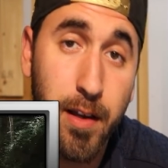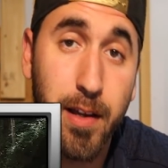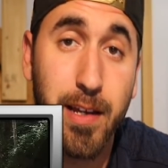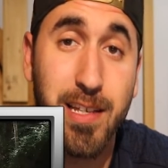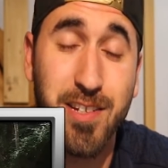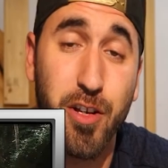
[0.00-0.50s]

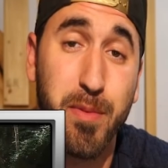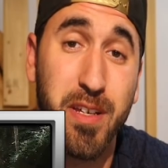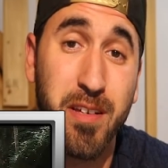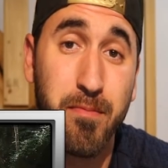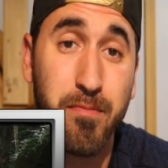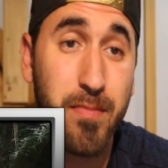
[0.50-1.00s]
is going to
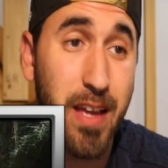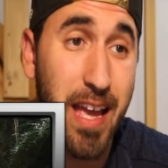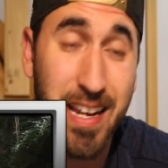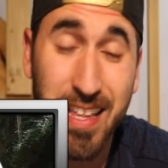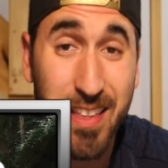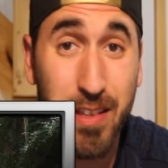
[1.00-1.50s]
be
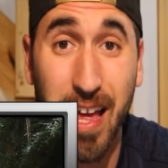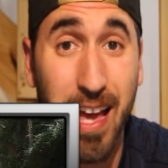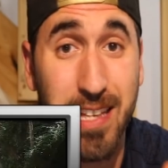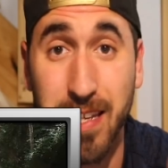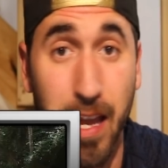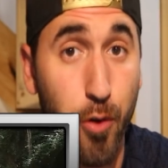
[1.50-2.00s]
anything that
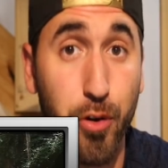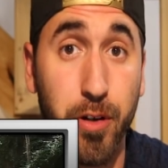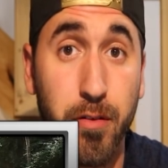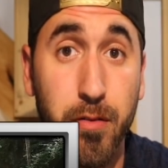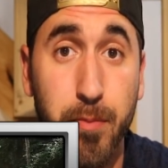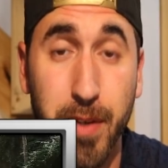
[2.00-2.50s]
has counter.
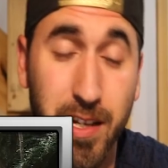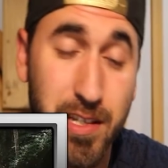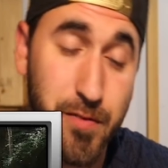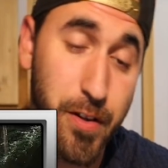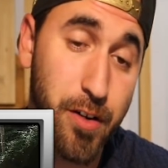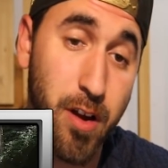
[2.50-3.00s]

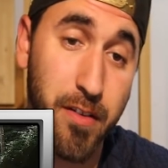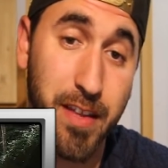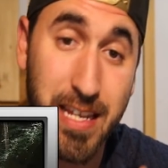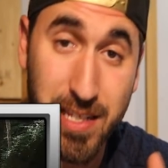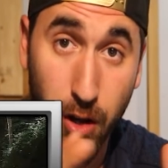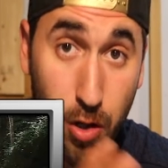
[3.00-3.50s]
Because Vigoroth
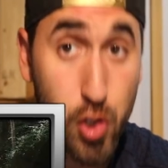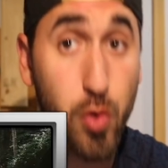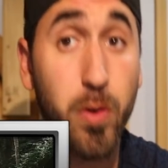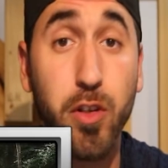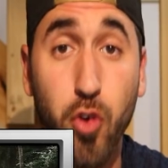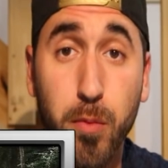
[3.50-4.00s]
is
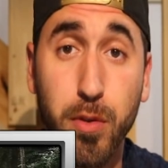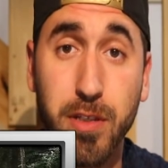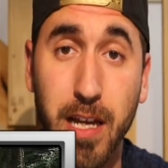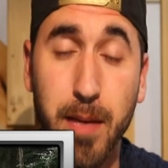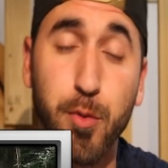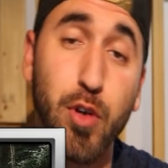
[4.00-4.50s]
also a normal
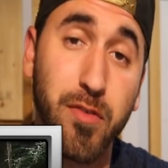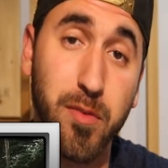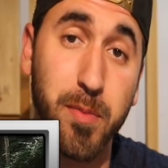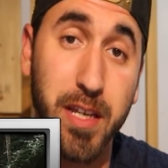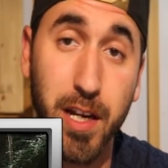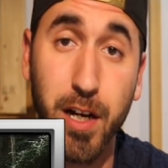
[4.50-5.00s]
type, you have to
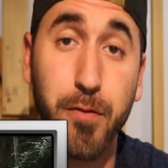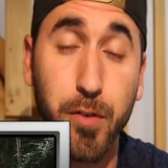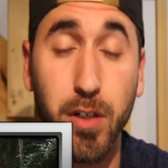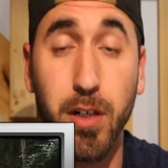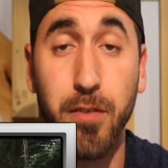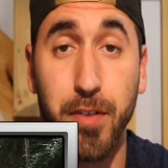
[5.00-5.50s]
be
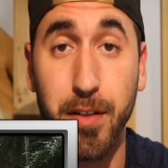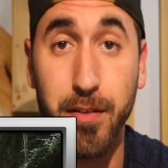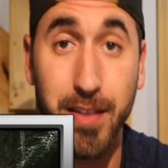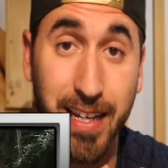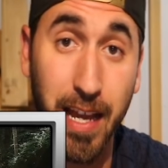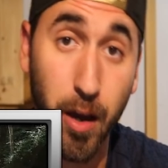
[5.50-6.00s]
careful of
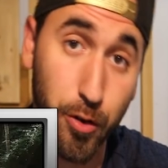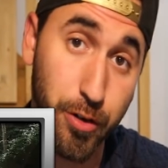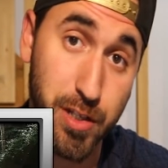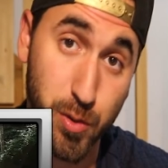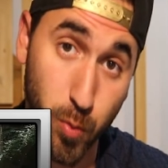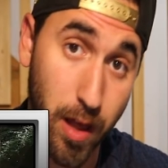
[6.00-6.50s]
the counter
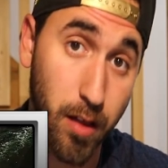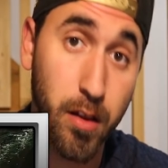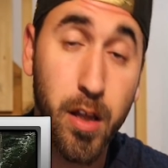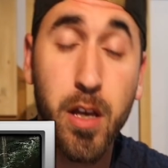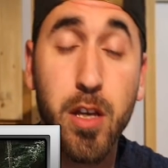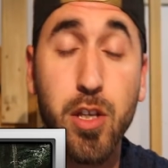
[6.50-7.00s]
as well.
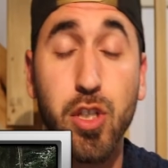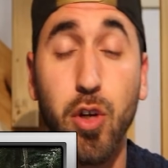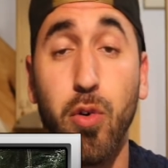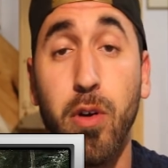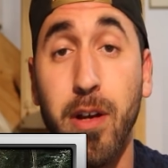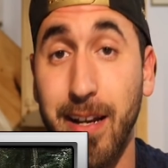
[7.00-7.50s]

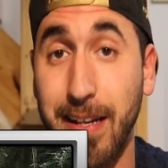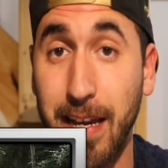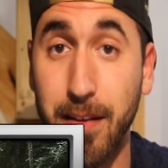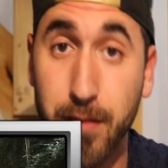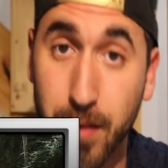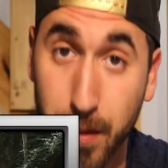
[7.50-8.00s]
So
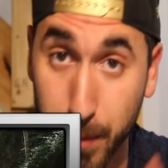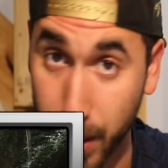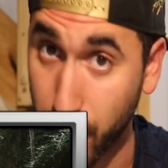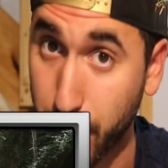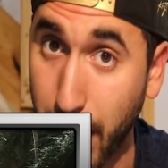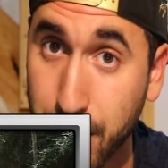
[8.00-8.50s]
again, the
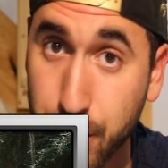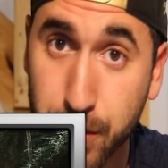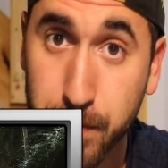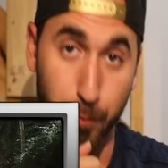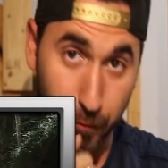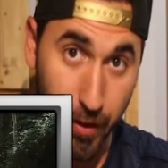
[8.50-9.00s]
mirror match.
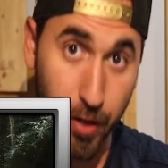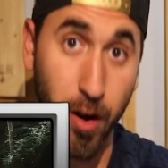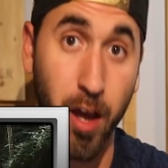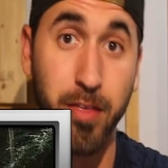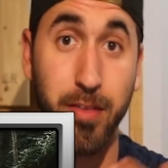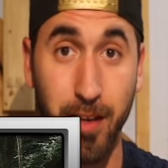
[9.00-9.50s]

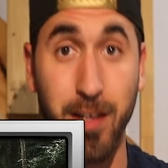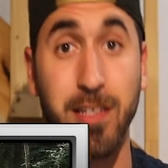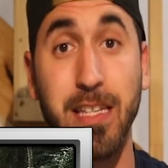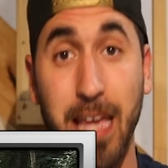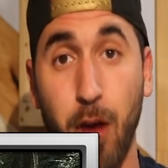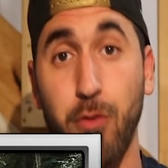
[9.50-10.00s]
Vigoroth
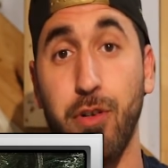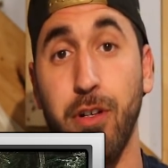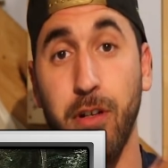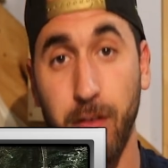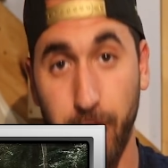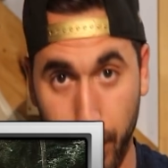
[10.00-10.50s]
does
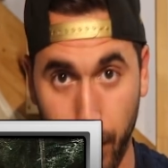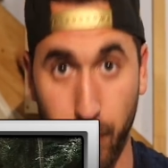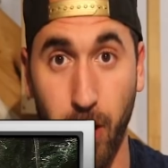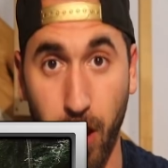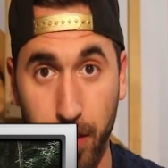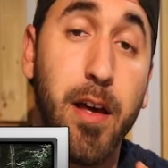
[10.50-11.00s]
counter Vigoroth.